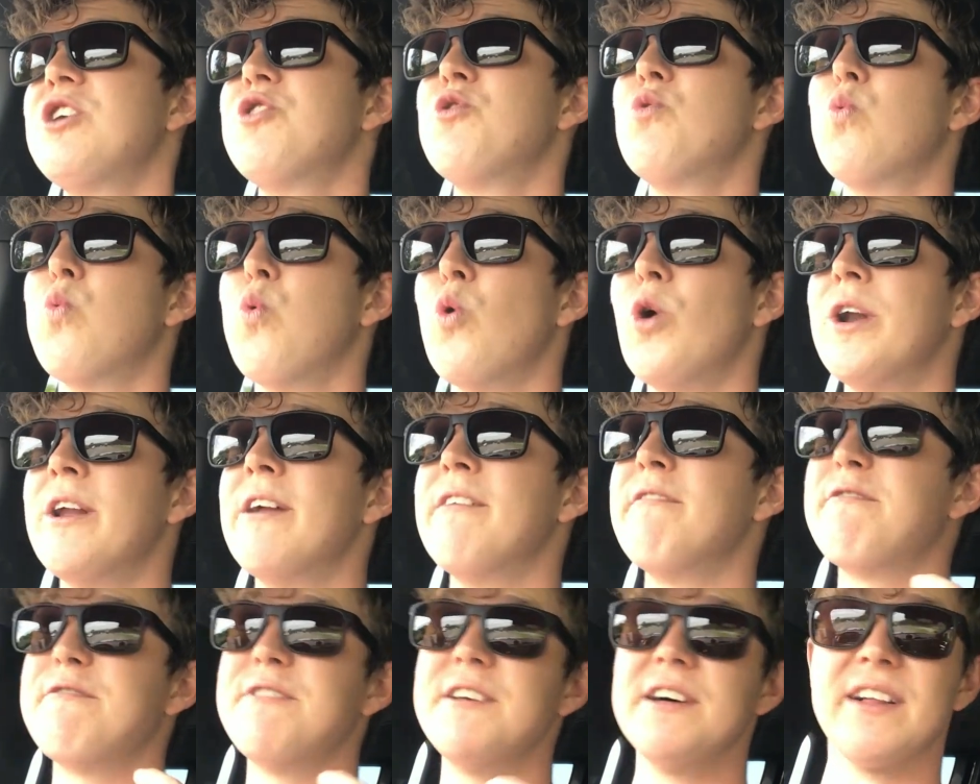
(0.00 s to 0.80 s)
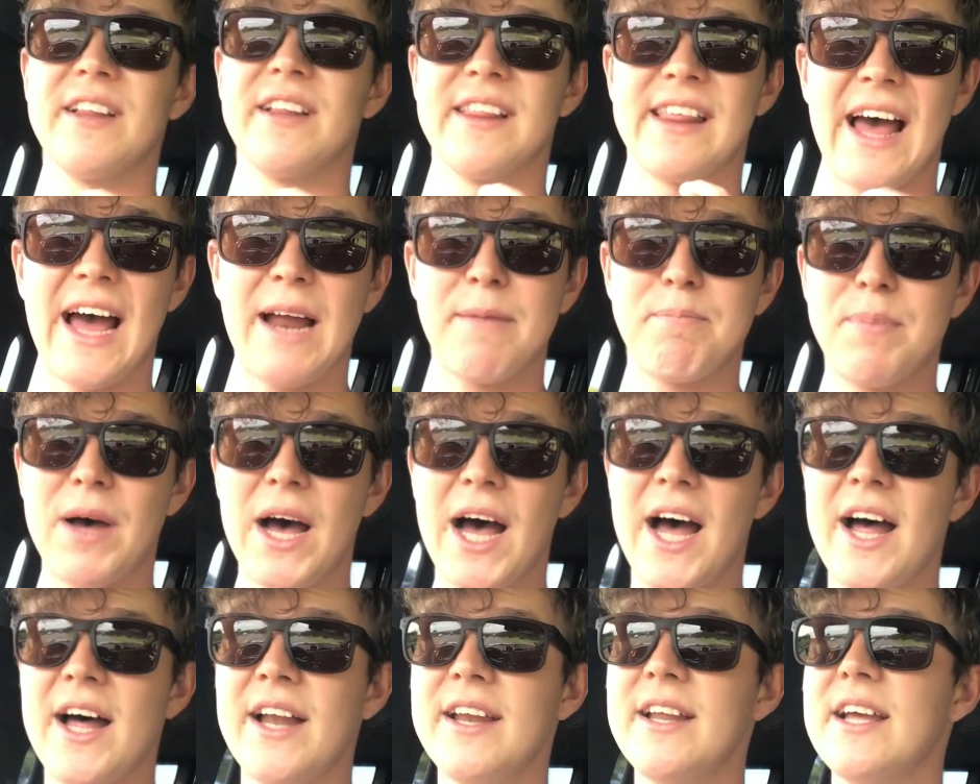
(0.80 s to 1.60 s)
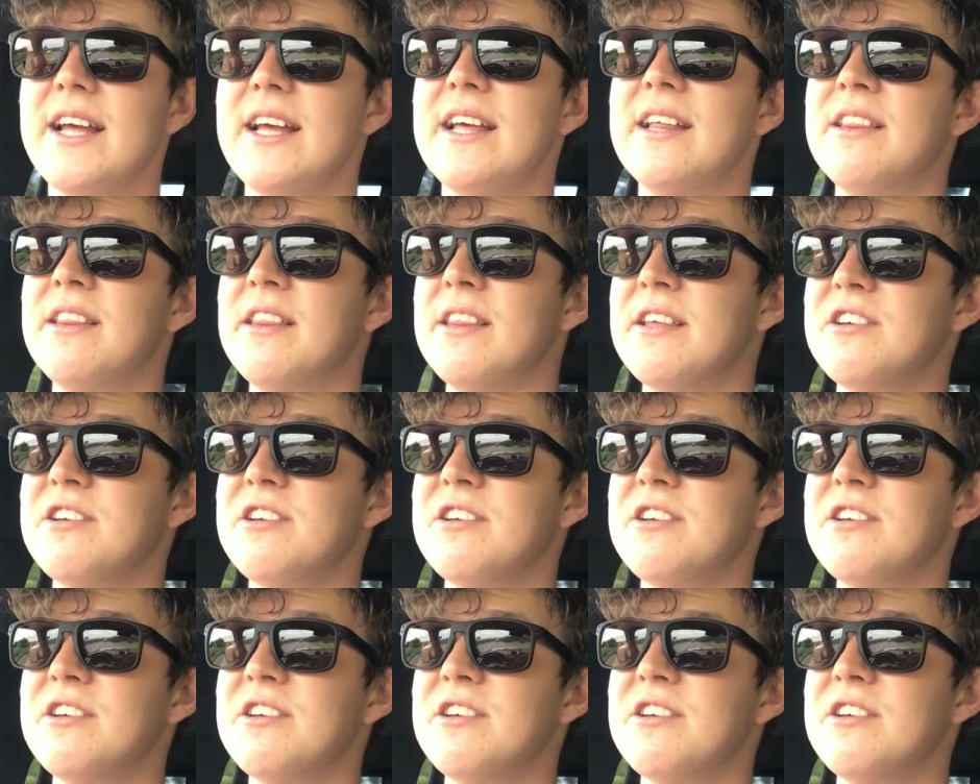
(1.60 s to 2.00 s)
You wouldn't feel that bad in